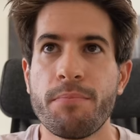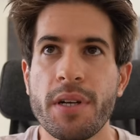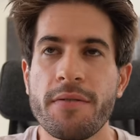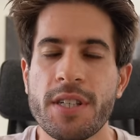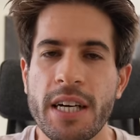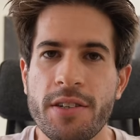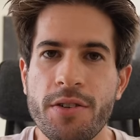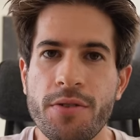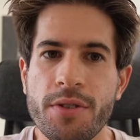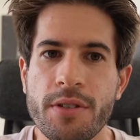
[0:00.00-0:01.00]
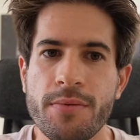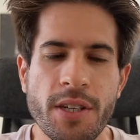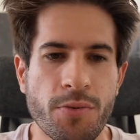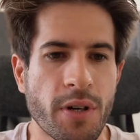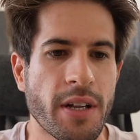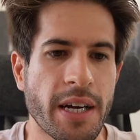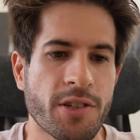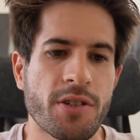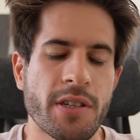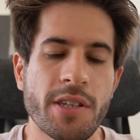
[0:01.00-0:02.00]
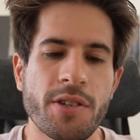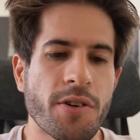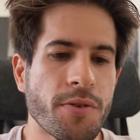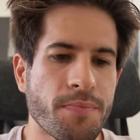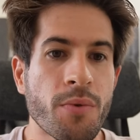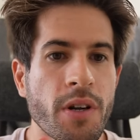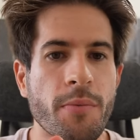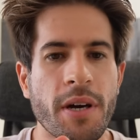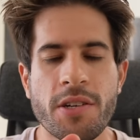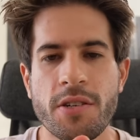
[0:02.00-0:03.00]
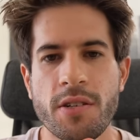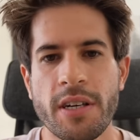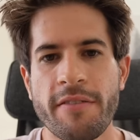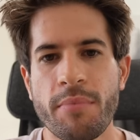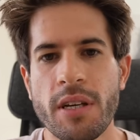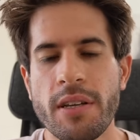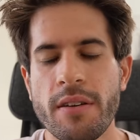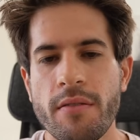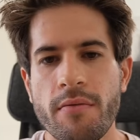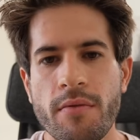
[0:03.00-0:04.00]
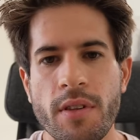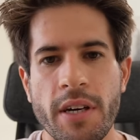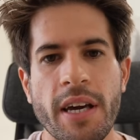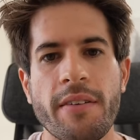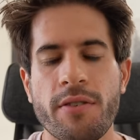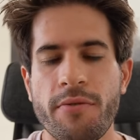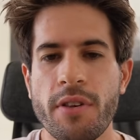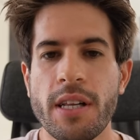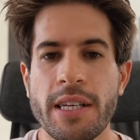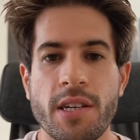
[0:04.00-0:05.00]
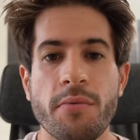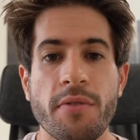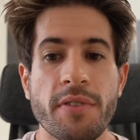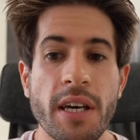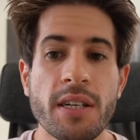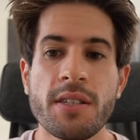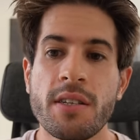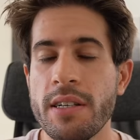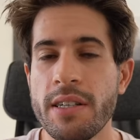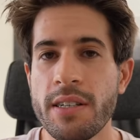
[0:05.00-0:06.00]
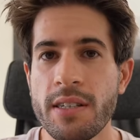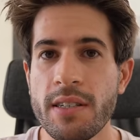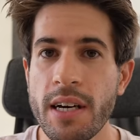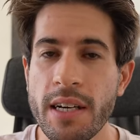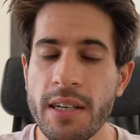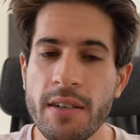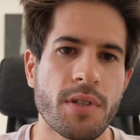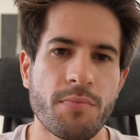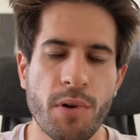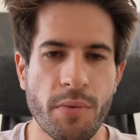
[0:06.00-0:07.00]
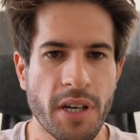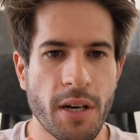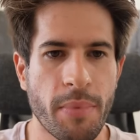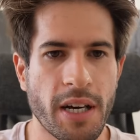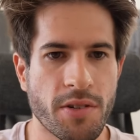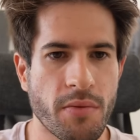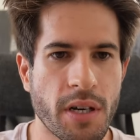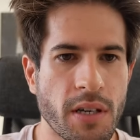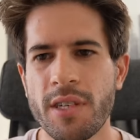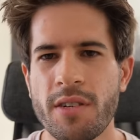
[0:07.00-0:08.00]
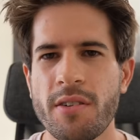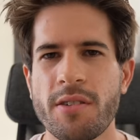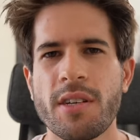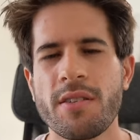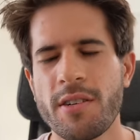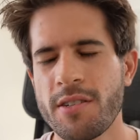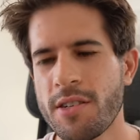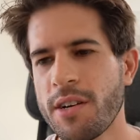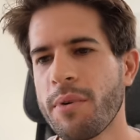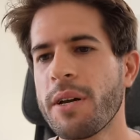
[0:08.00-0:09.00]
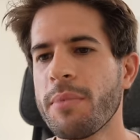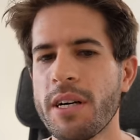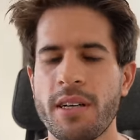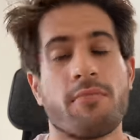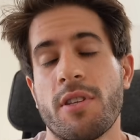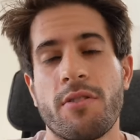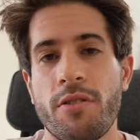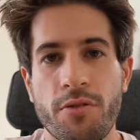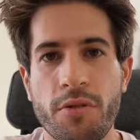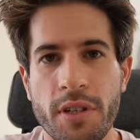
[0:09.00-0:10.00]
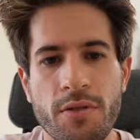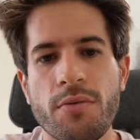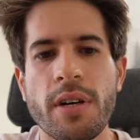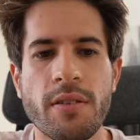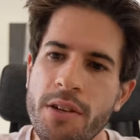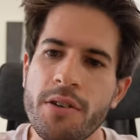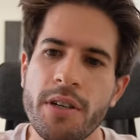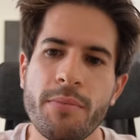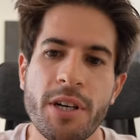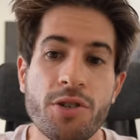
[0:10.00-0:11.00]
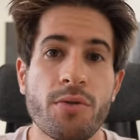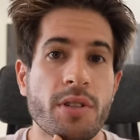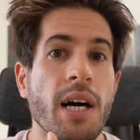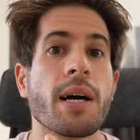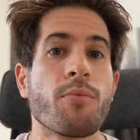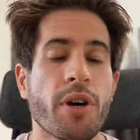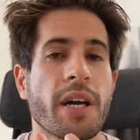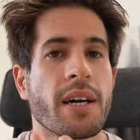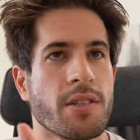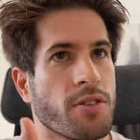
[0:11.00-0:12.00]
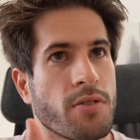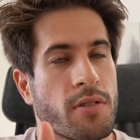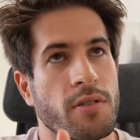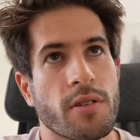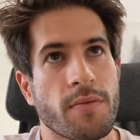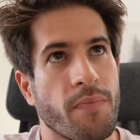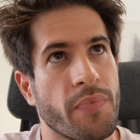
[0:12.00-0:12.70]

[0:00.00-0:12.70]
Bit of sad news as well, actually. So one of the patients that I've been looking after for the last couple of days is dying. It's probably going to pass away. It's hard. To, it's hard to say when, but they're not doing too well. You know, in my short time working as a doctor,